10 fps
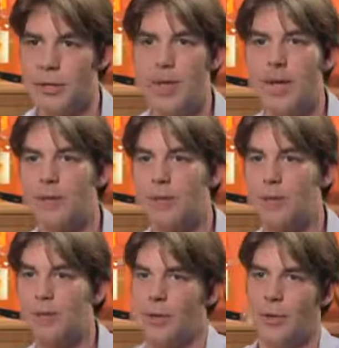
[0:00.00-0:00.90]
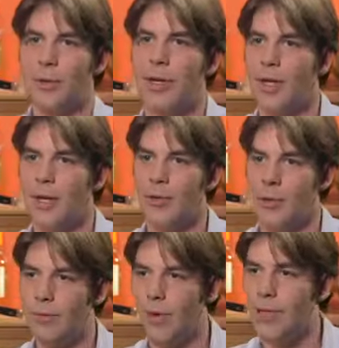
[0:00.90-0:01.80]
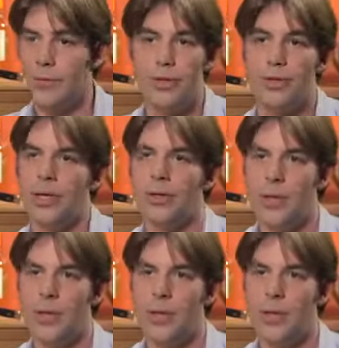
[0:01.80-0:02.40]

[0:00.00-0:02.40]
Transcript: to plan for the weekend with friends or during